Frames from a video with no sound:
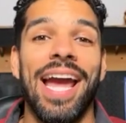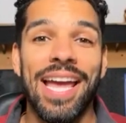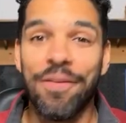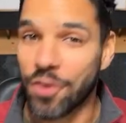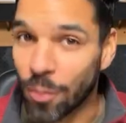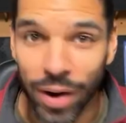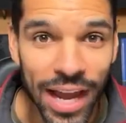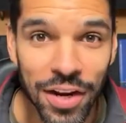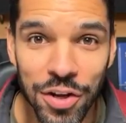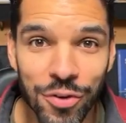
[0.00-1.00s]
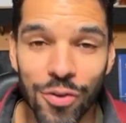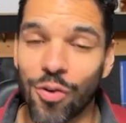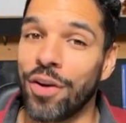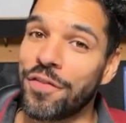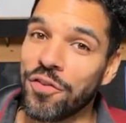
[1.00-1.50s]
If you're brand new
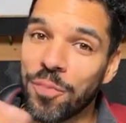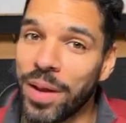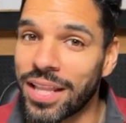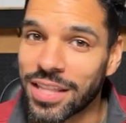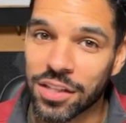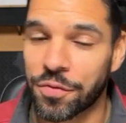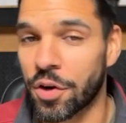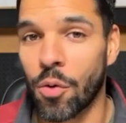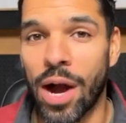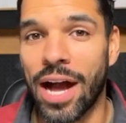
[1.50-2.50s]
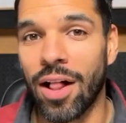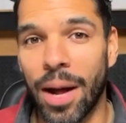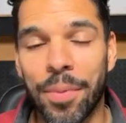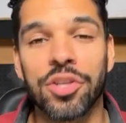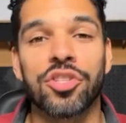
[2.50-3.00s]
or if you've been at this for a while,
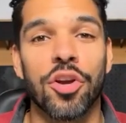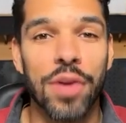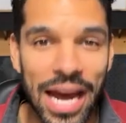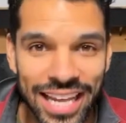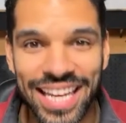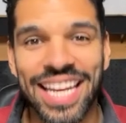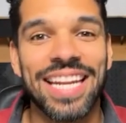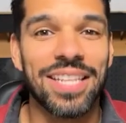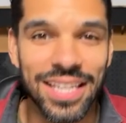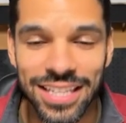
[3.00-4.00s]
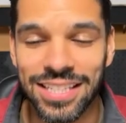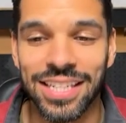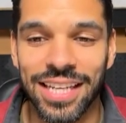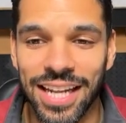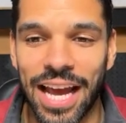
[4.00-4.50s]
I'm going to show you how to get into this
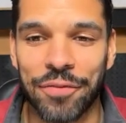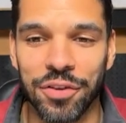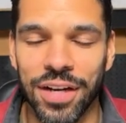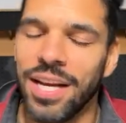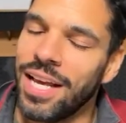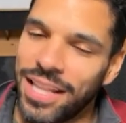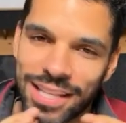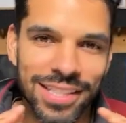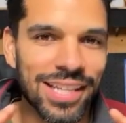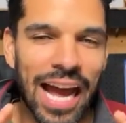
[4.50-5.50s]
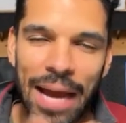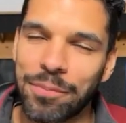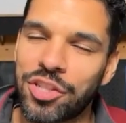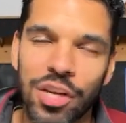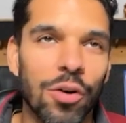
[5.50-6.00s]
and get after it. This, I'm
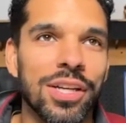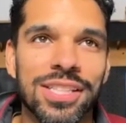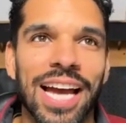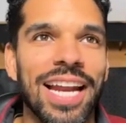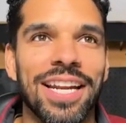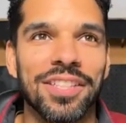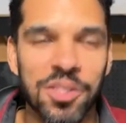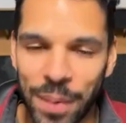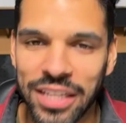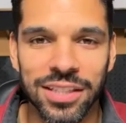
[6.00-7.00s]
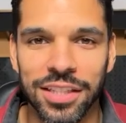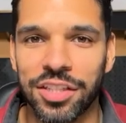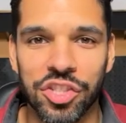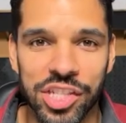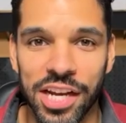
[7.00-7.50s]
so excited, especially
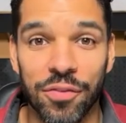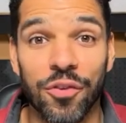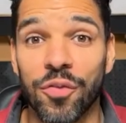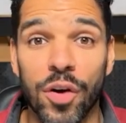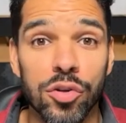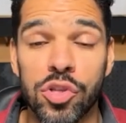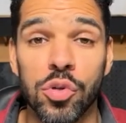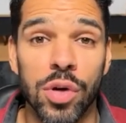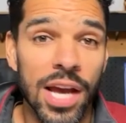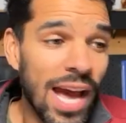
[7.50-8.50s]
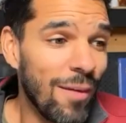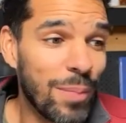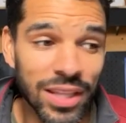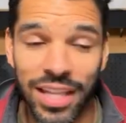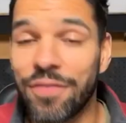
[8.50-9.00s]
to share for folks who have
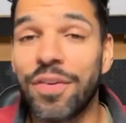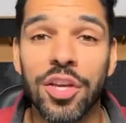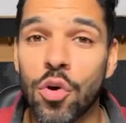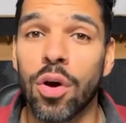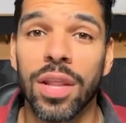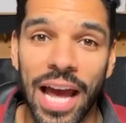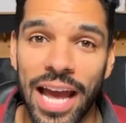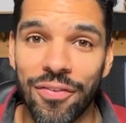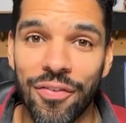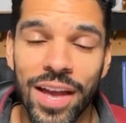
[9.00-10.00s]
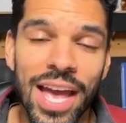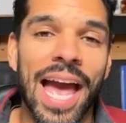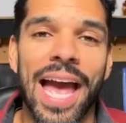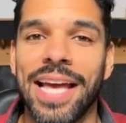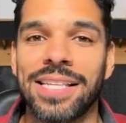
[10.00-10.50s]
been living your life
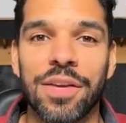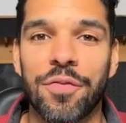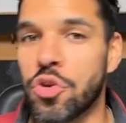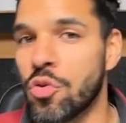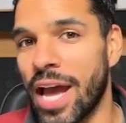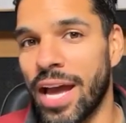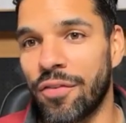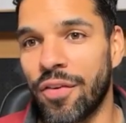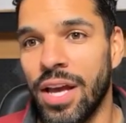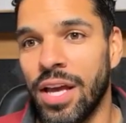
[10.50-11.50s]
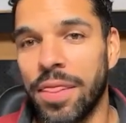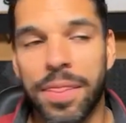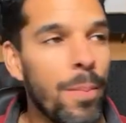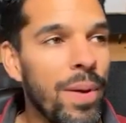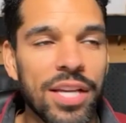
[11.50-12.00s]
as if you have
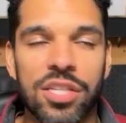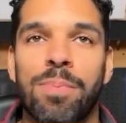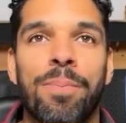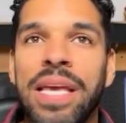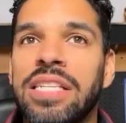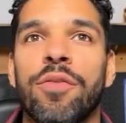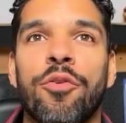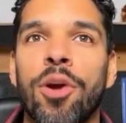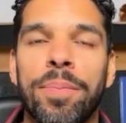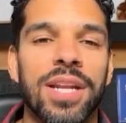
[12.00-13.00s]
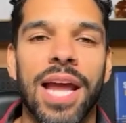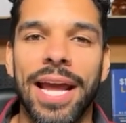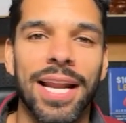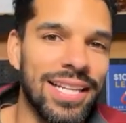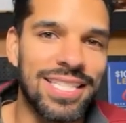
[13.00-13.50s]
the biggest piece of
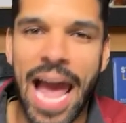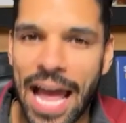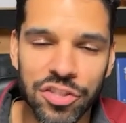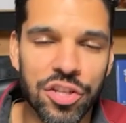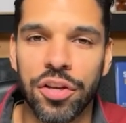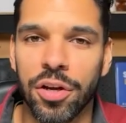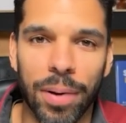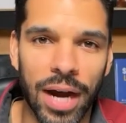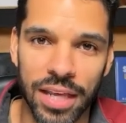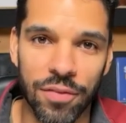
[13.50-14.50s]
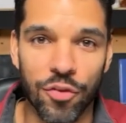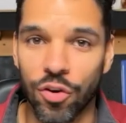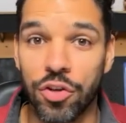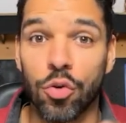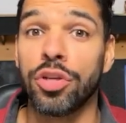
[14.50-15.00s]
kryptonite attached to your body for
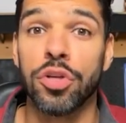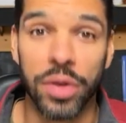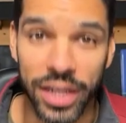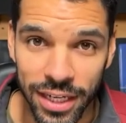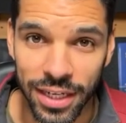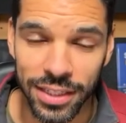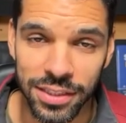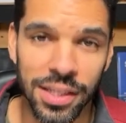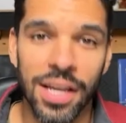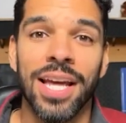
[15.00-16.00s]
your uniqueness.